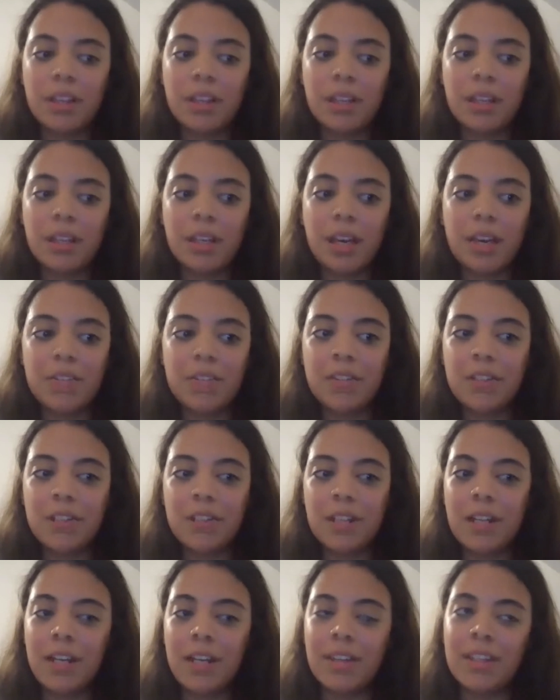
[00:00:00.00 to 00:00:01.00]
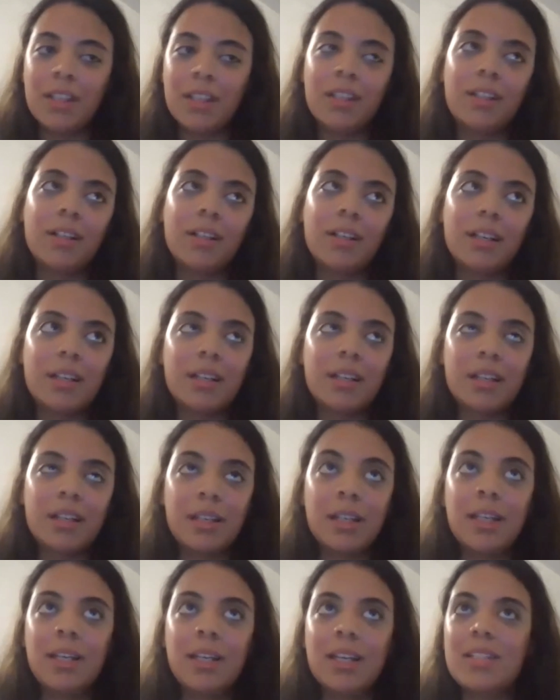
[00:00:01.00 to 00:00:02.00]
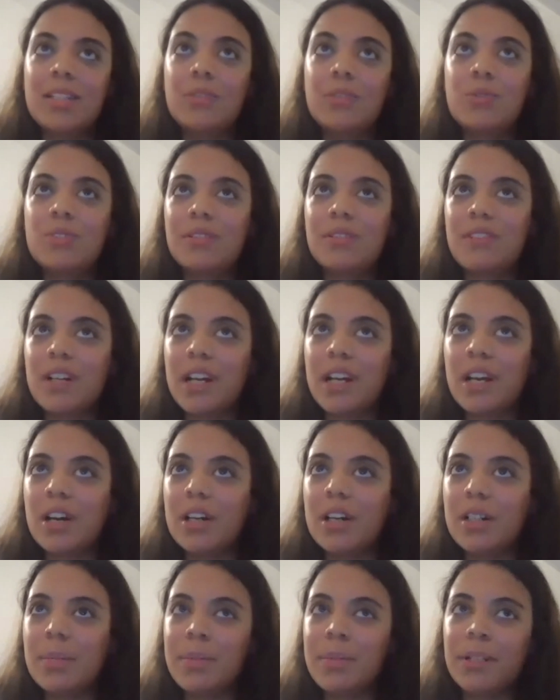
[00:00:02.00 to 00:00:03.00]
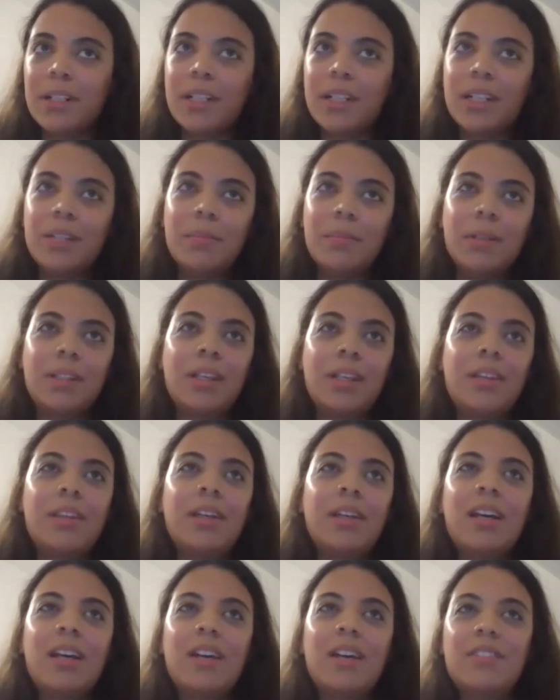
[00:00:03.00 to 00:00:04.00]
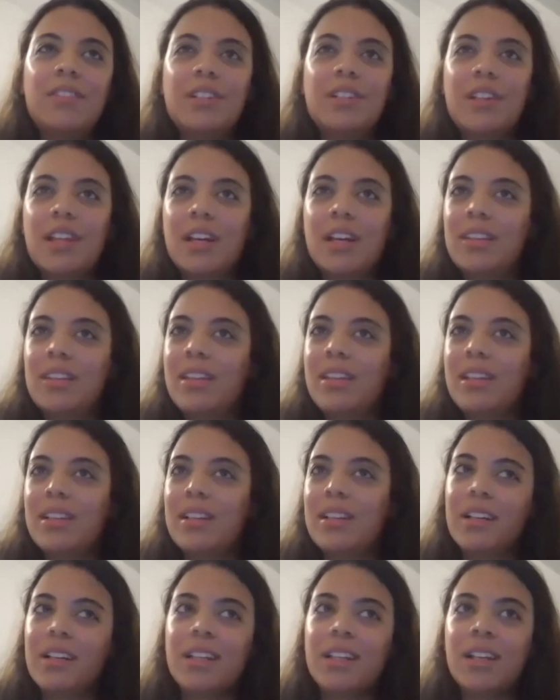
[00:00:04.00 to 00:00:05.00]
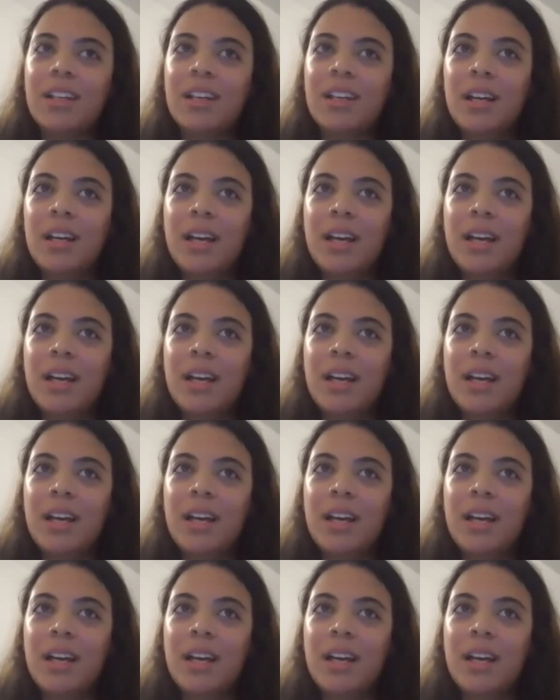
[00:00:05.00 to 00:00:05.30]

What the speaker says: I think after that, I think, like, yes, it was a very hard period, but I think after that, that, like,